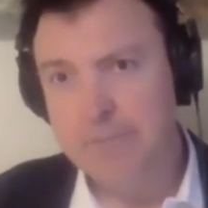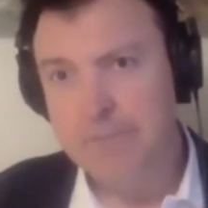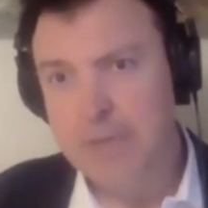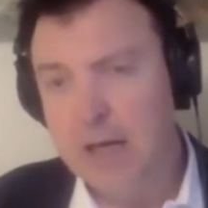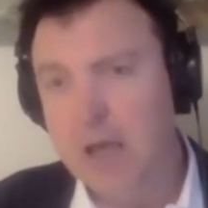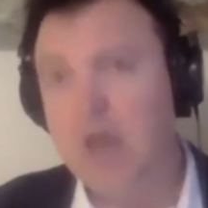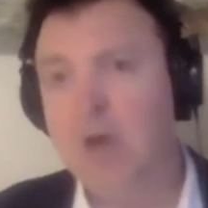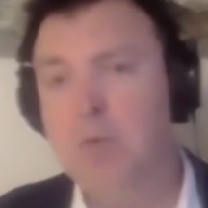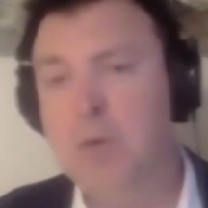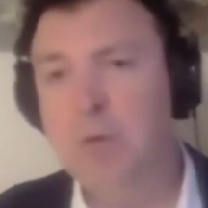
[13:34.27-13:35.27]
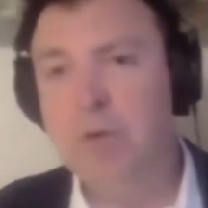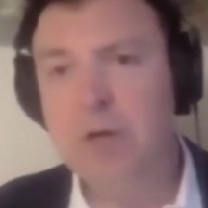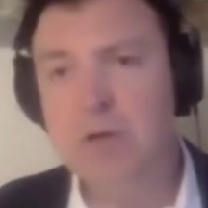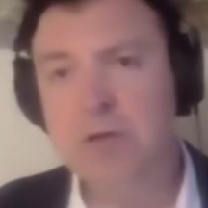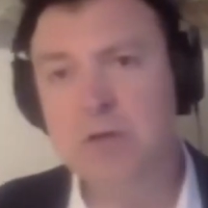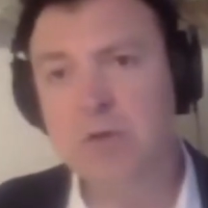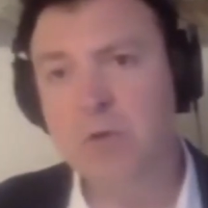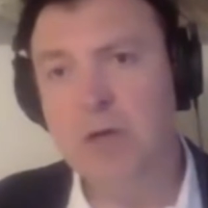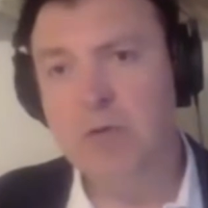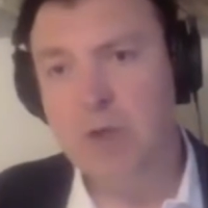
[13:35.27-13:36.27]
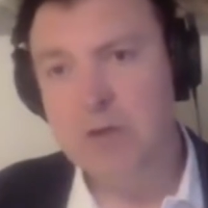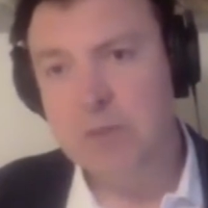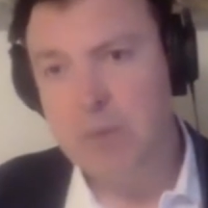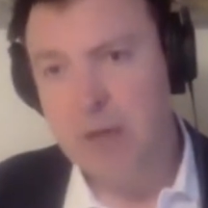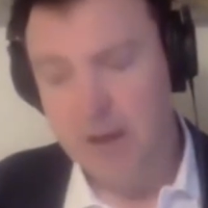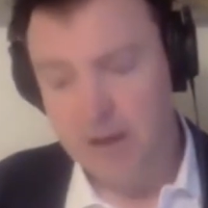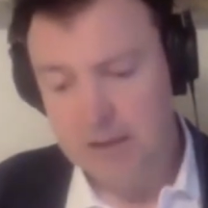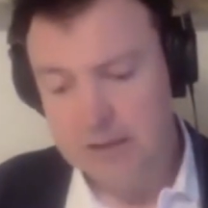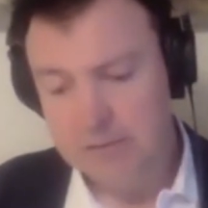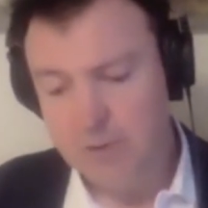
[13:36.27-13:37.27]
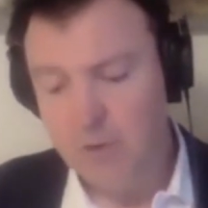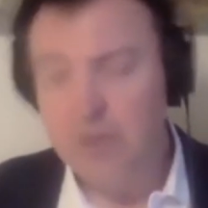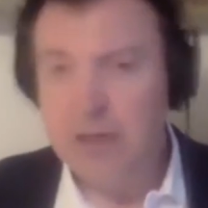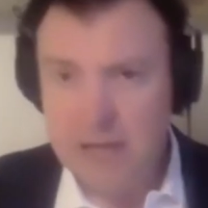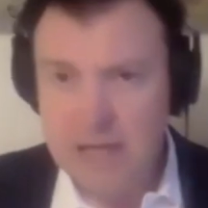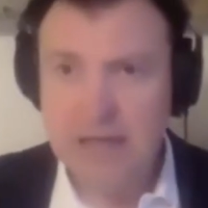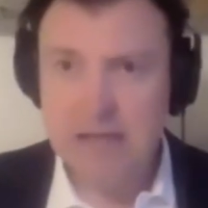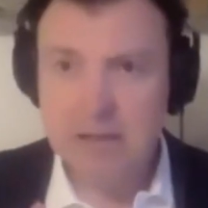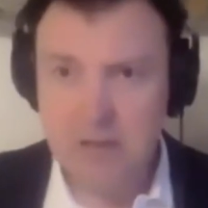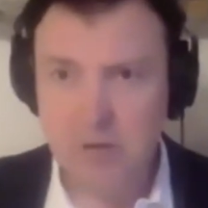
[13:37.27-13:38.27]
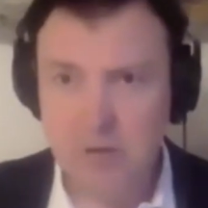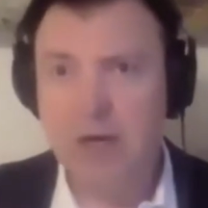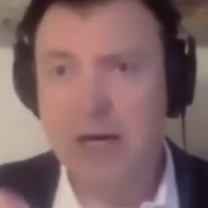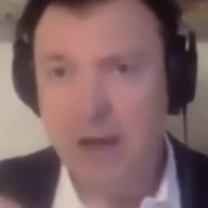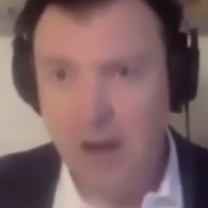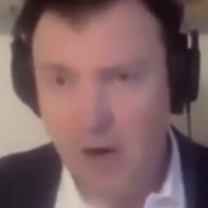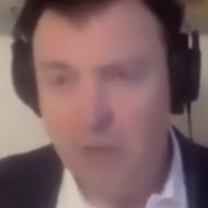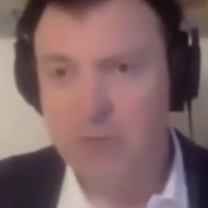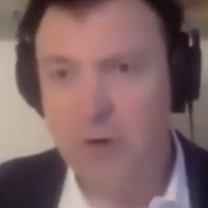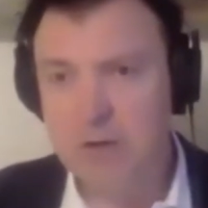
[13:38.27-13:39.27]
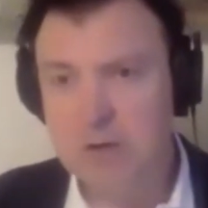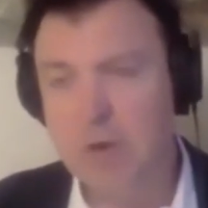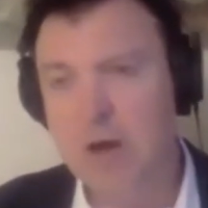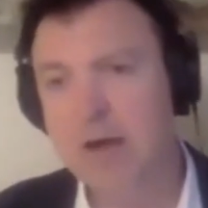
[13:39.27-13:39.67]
A lot of people know the story of Rosa Parks, or they think it's the story of Rosa Parks.